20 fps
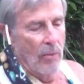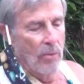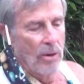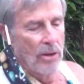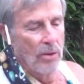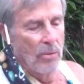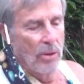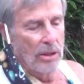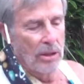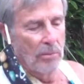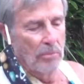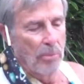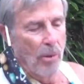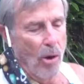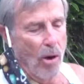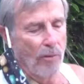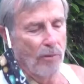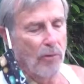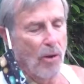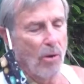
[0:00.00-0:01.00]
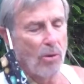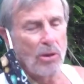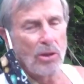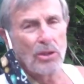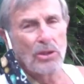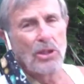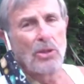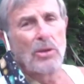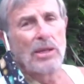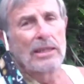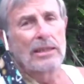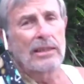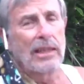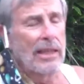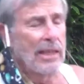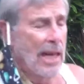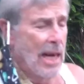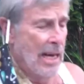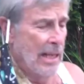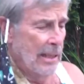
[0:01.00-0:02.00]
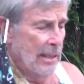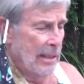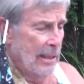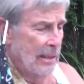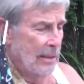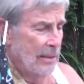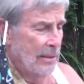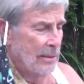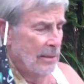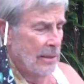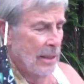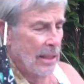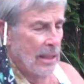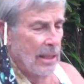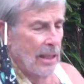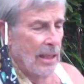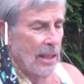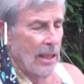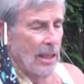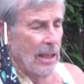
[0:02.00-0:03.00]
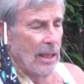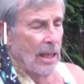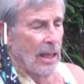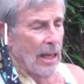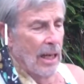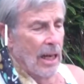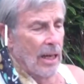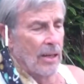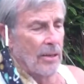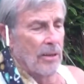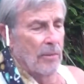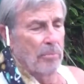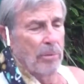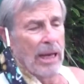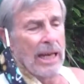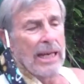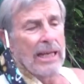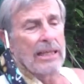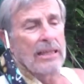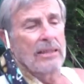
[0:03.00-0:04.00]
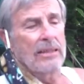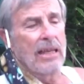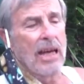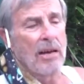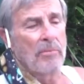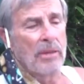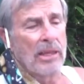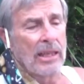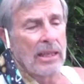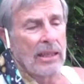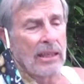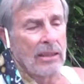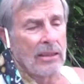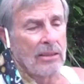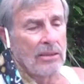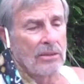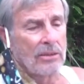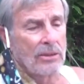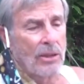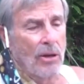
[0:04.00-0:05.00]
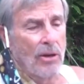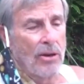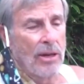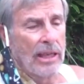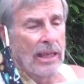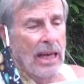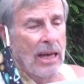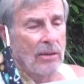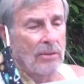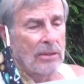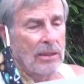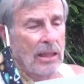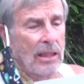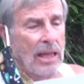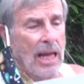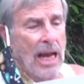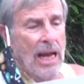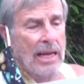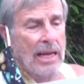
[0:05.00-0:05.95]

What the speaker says: I wonder what the poor folk are doing tonight. The plague is coming, turning out the